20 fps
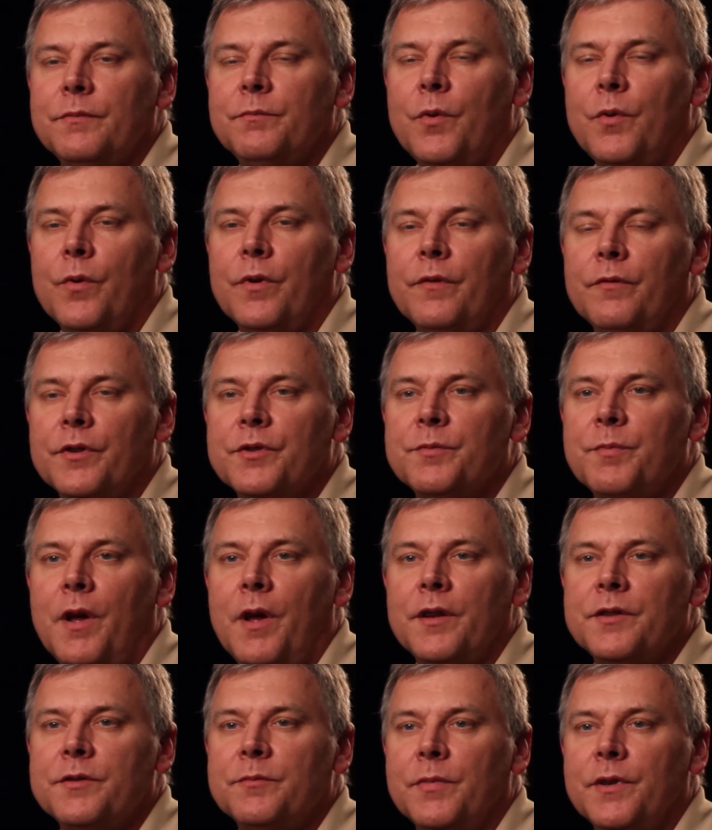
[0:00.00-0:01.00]
point of
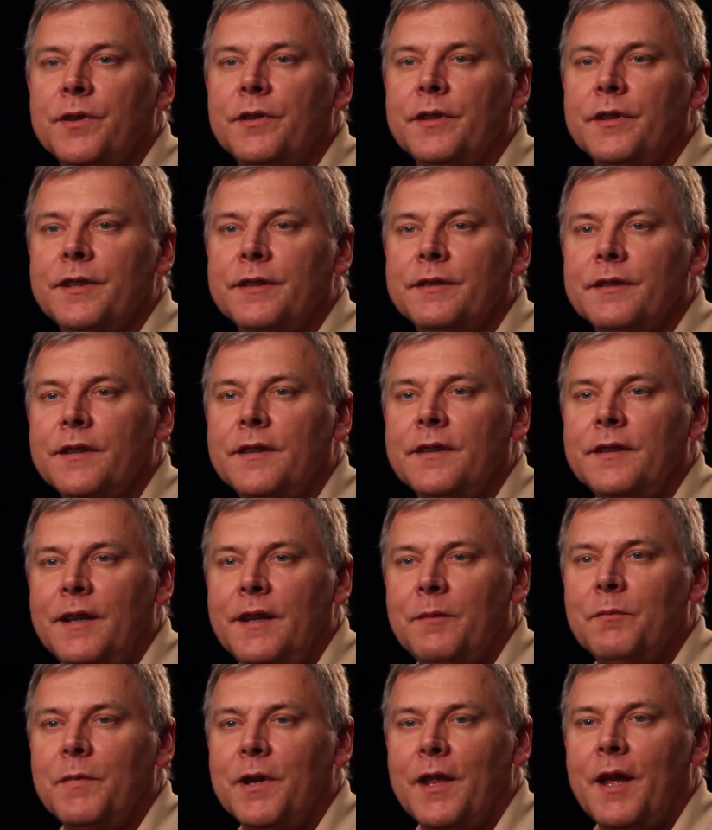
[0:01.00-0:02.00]
responsibility
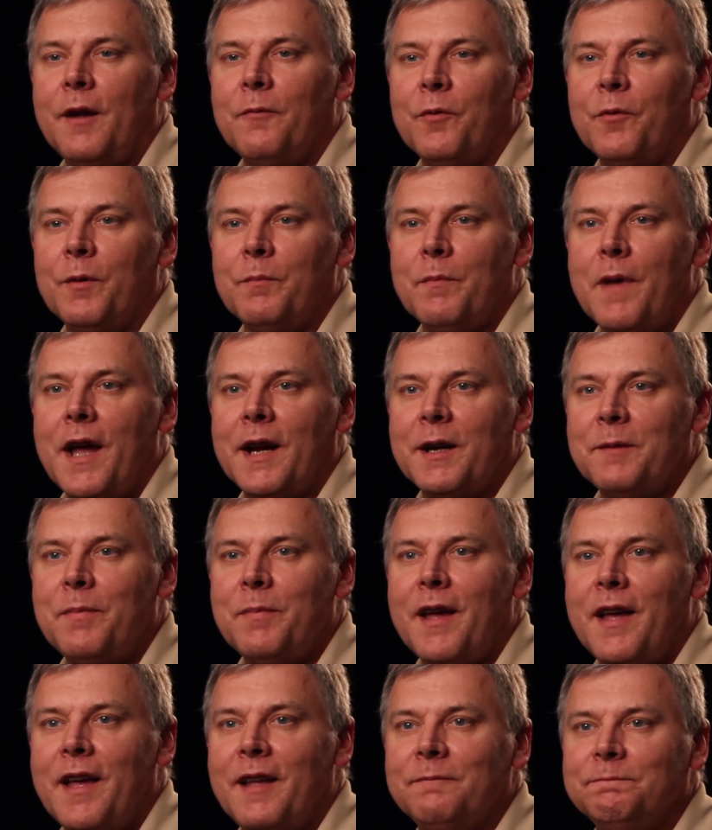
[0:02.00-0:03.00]
and be that one back to
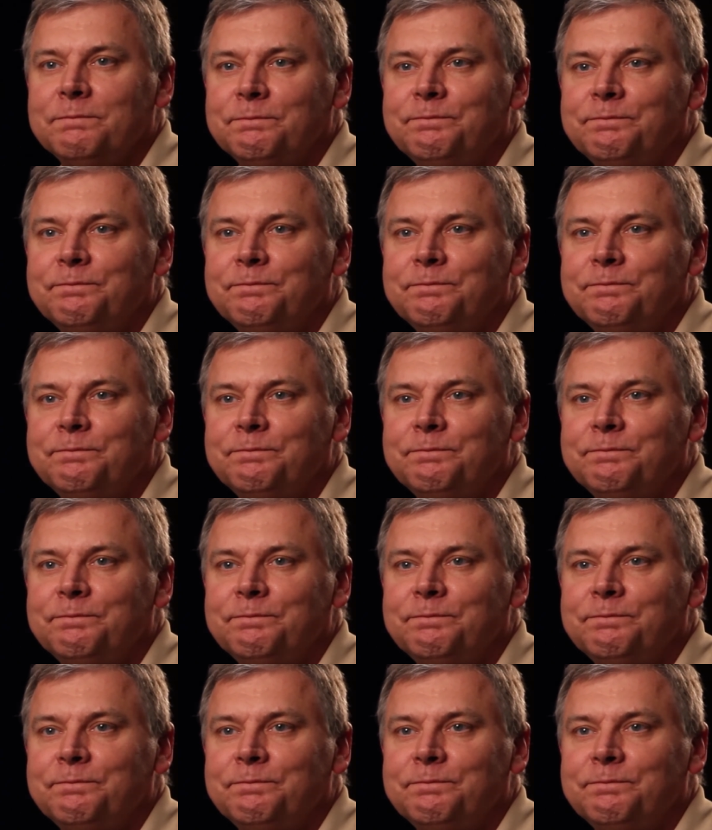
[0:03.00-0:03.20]
pat.